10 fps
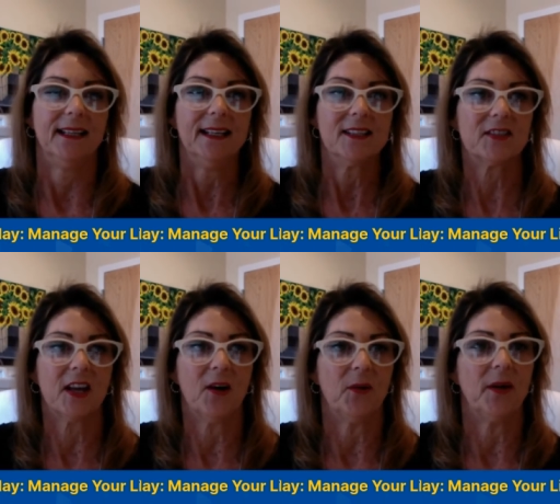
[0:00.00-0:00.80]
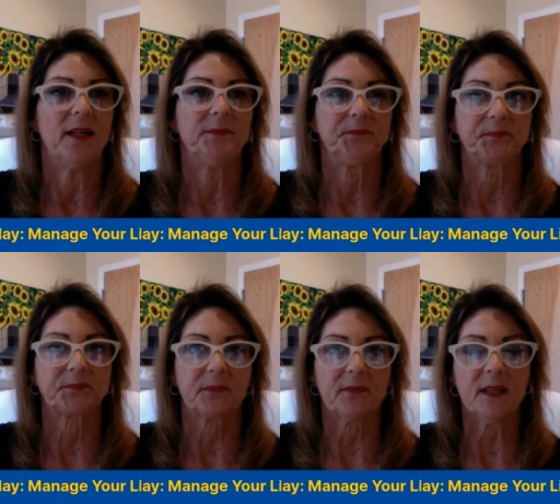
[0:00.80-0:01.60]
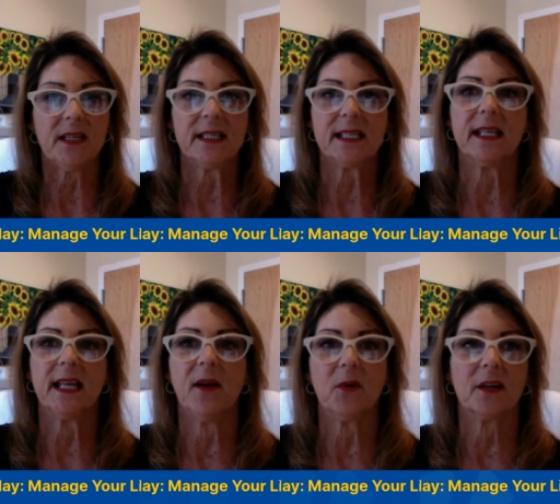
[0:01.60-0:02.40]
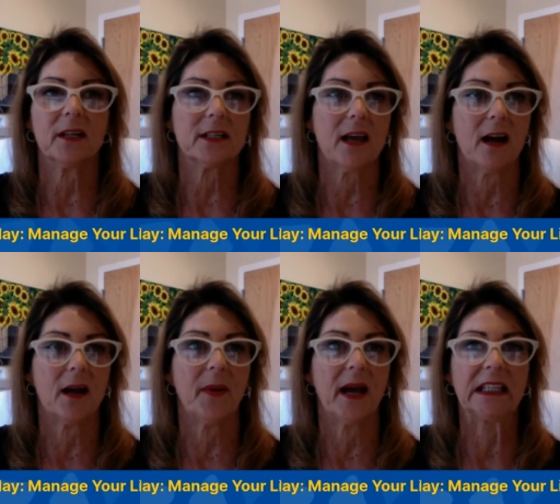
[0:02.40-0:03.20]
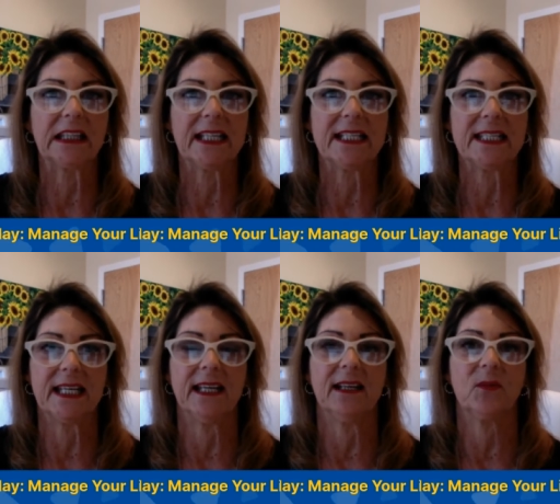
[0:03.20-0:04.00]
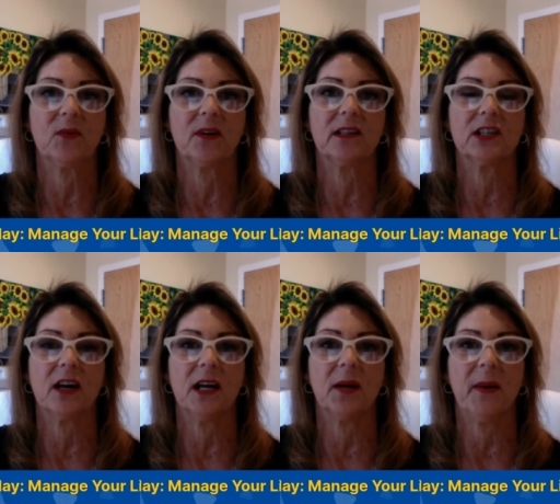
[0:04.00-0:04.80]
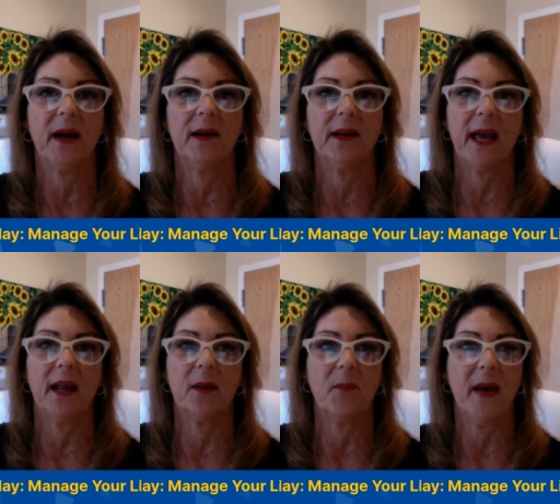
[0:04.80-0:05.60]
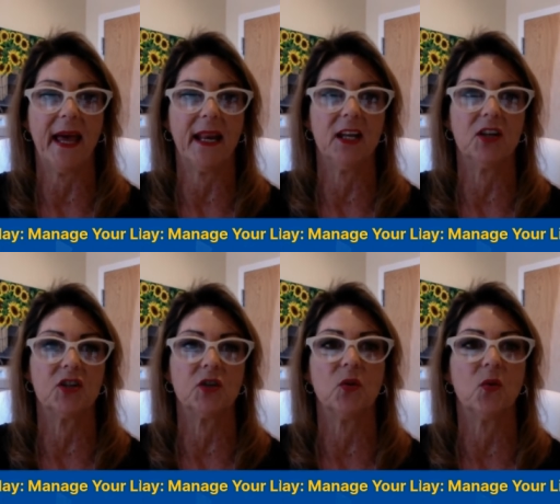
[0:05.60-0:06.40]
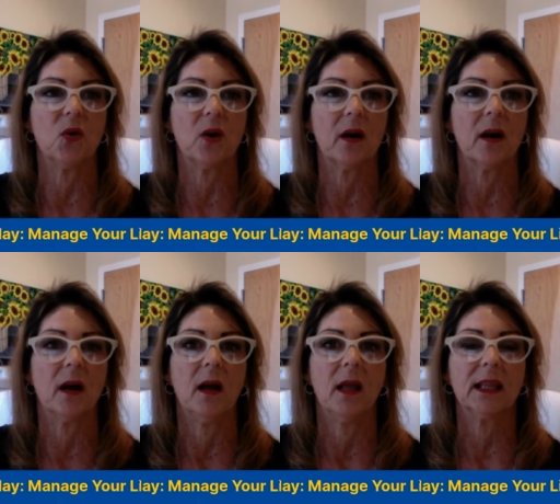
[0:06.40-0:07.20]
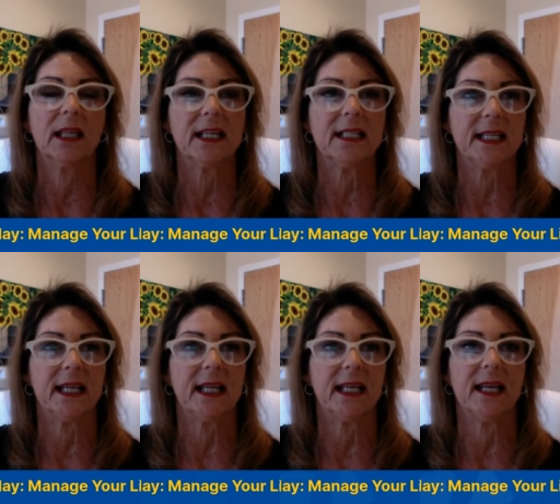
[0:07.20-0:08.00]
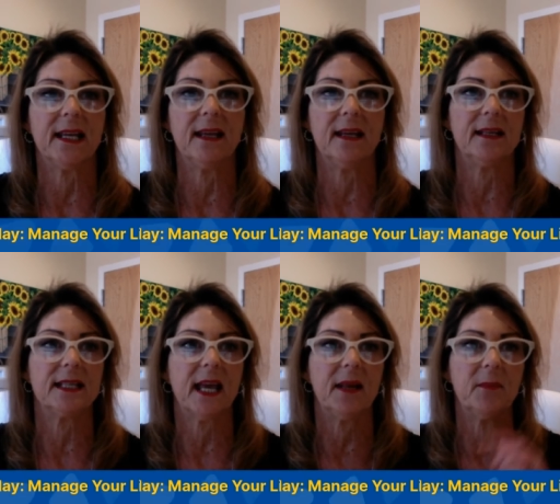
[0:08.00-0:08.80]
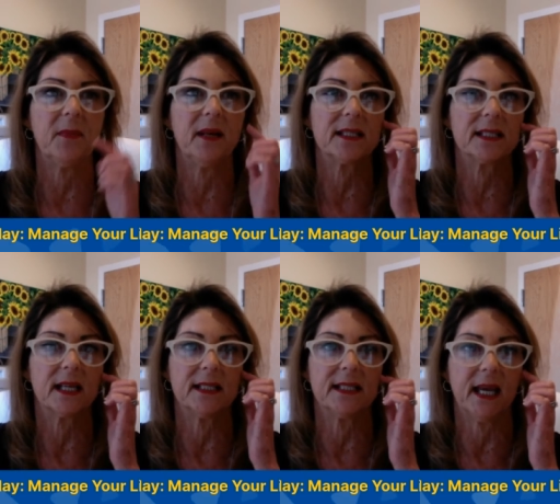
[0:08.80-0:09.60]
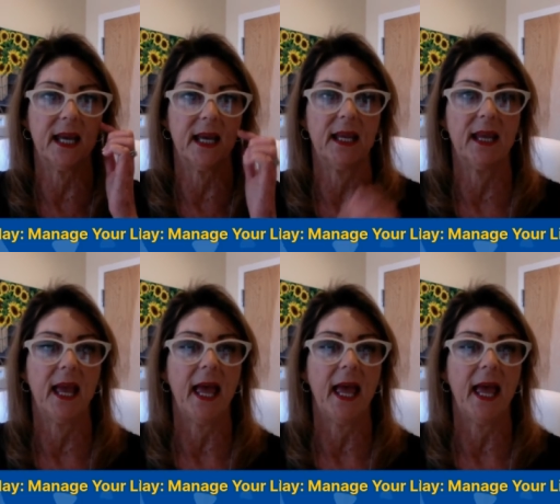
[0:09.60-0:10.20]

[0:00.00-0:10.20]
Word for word: So, today we're going to talk about LinkedIn. We're going to talk about how to manage your LinkedIn in 10 minutes a day.